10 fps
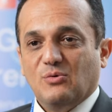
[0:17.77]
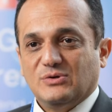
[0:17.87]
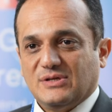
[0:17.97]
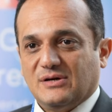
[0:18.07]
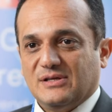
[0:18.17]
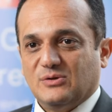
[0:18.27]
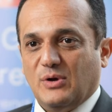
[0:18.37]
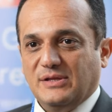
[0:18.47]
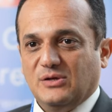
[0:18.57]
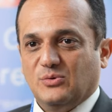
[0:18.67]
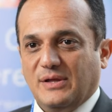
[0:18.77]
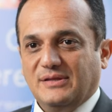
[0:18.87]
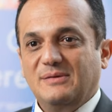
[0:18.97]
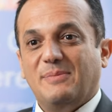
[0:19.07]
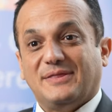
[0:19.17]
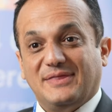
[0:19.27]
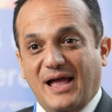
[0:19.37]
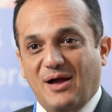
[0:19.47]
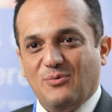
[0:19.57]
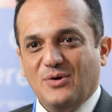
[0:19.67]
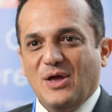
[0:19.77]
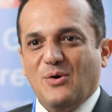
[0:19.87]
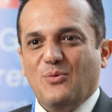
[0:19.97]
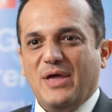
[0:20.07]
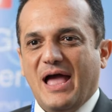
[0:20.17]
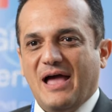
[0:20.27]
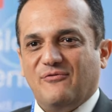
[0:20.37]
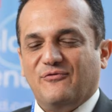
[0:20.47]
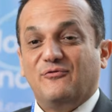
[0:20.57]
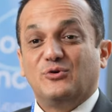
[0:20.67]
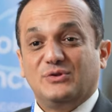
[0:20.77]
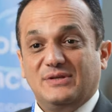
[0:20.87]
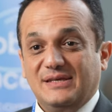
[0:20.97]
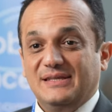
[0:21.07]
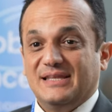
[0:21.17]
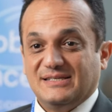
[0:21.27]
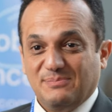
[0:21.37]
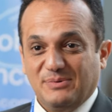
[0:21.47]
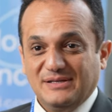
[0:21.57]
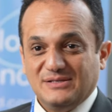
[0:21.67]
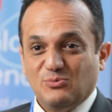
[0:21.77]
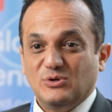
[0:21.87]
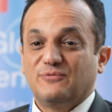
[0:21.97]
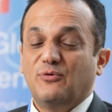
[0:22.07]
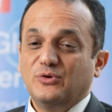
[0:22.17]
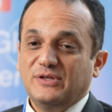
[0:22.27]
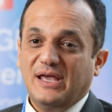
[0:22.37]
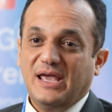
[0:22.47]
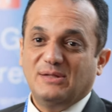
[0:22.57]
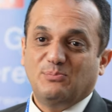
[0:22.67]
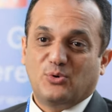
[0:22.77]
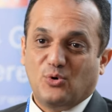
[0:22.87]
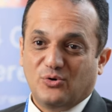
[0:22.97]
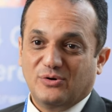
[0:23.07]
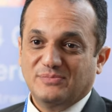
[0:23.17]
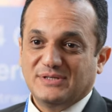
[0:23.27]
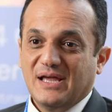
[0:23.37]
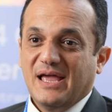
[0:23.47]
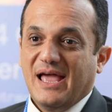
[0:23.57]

We started twenty twenty, but now we have fourteen disciplines with forty-eight programs,